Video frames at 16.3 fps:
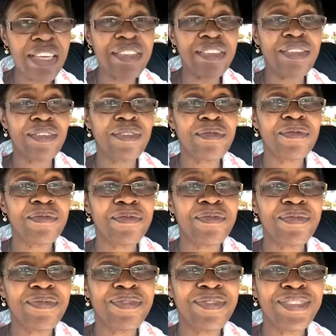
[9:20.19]
it
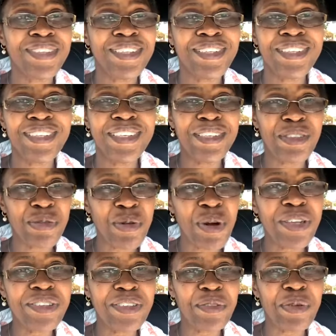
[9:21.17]
is
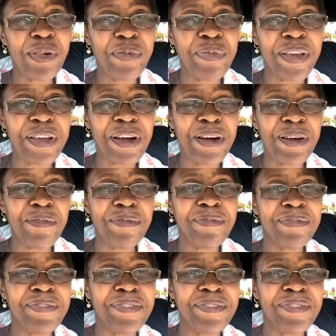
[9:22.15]
what it will become.